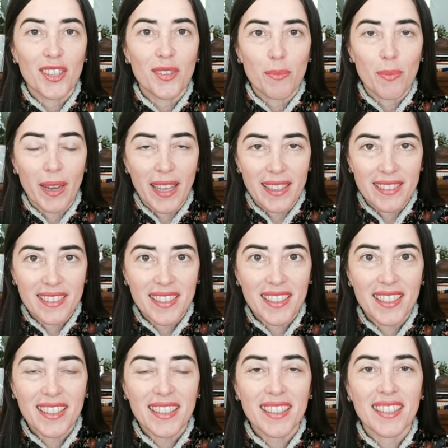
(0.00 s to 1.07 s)

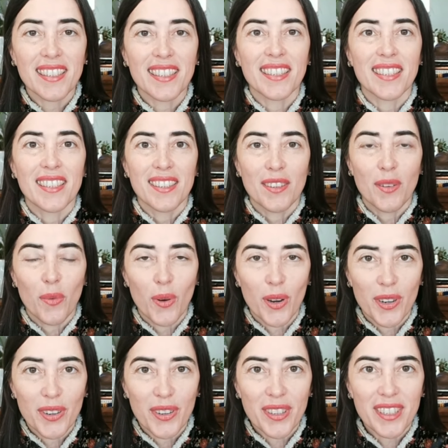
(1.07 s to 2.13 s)
planting,
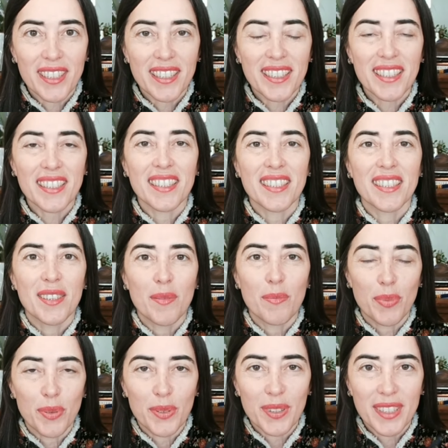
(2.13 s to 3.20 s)
watering,
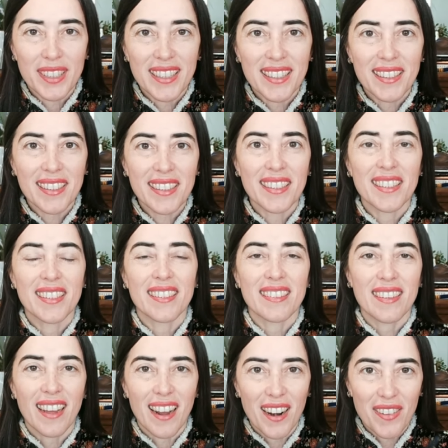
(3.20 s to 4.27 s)
pruning,
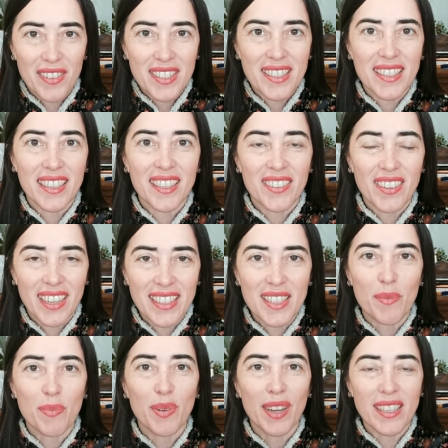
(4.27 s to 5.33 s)
harvesting, right? It's a
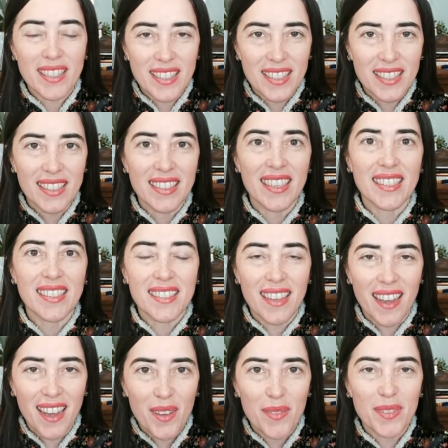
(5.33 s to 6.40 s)
process. It takes
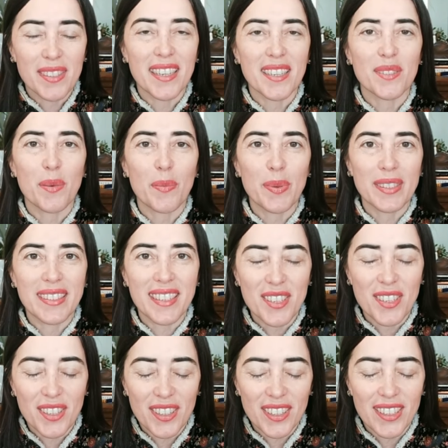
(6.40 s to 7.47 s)
time, it takes
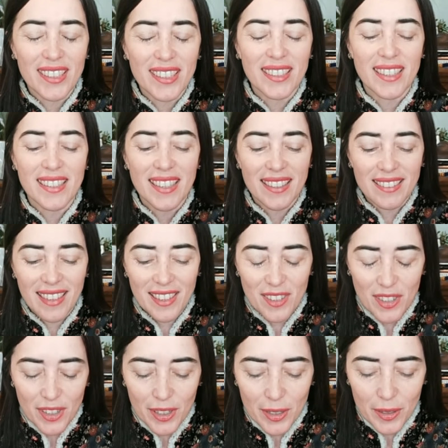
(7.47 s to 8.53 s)
repetition, it takes
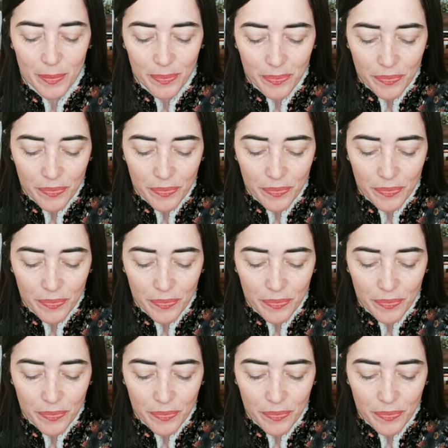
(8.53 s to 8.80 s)
attention.